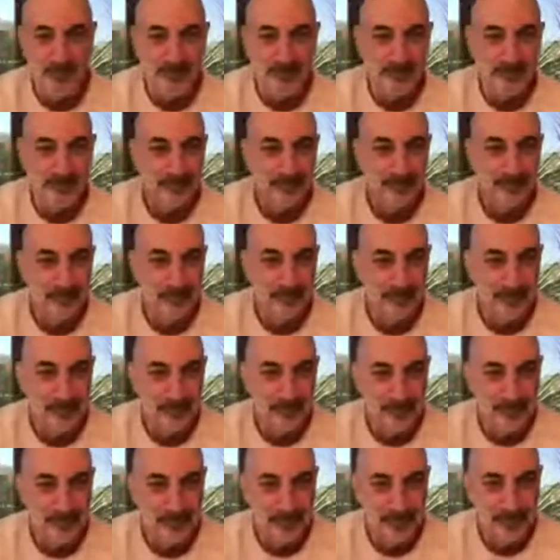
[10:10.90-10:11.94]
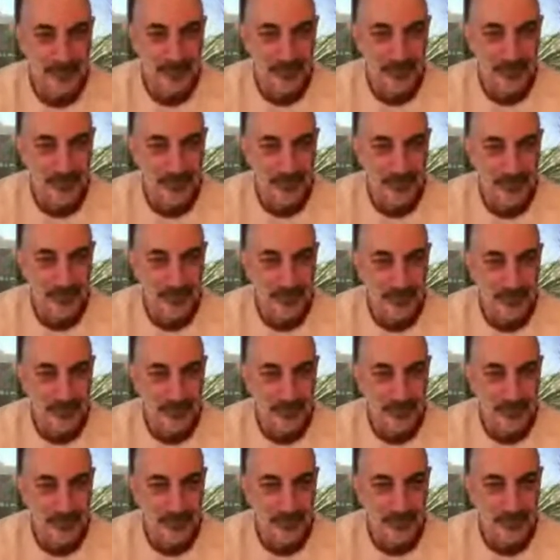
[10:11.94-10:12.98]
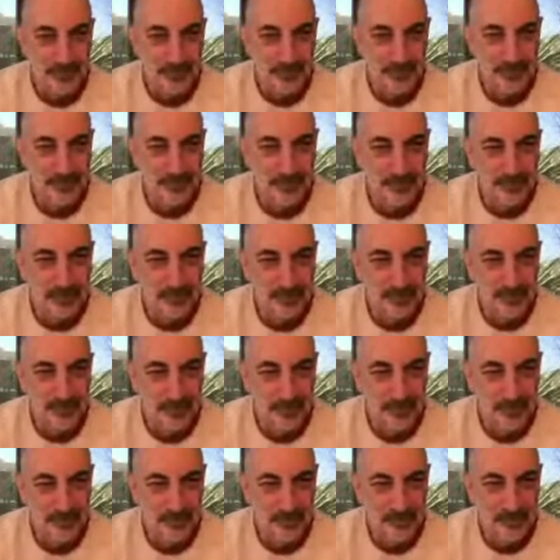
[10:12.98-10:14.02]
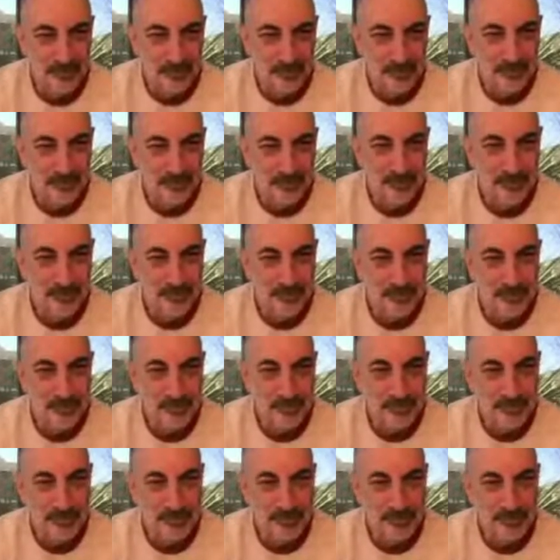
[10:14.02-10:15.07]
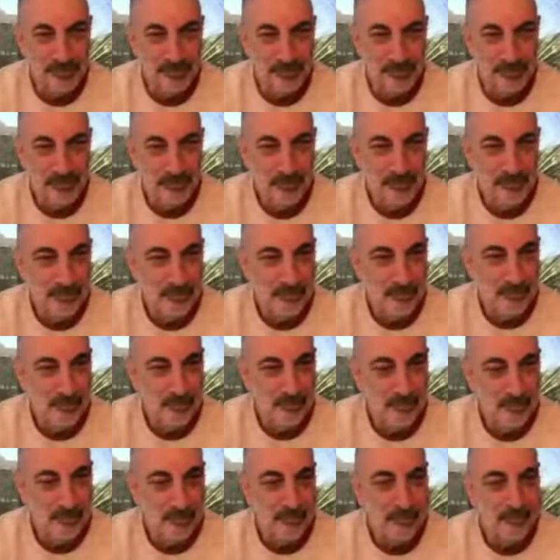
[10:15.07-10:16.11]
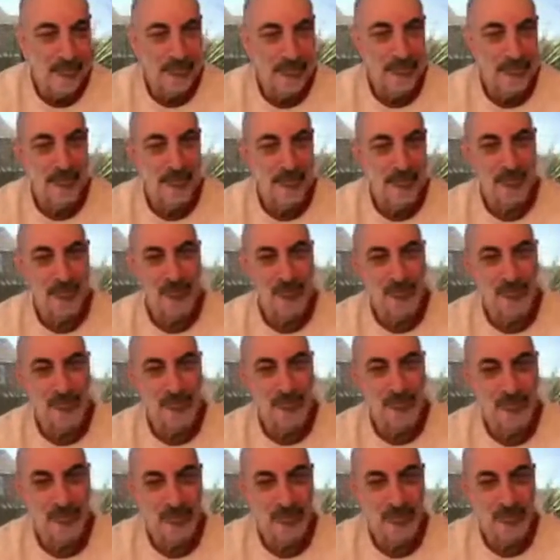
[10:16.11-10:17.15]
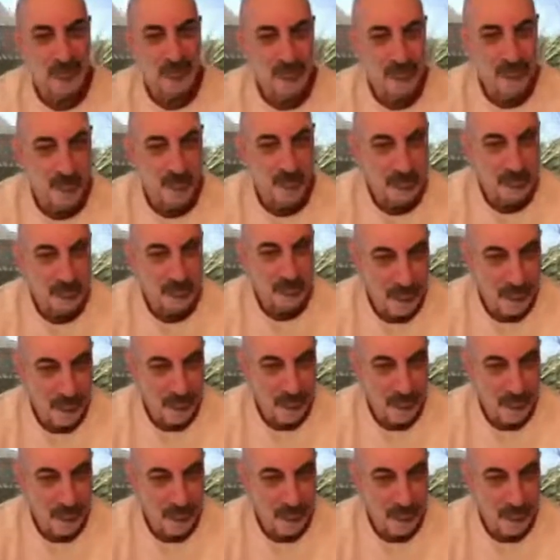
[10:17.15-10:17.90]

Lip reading: (not speaking)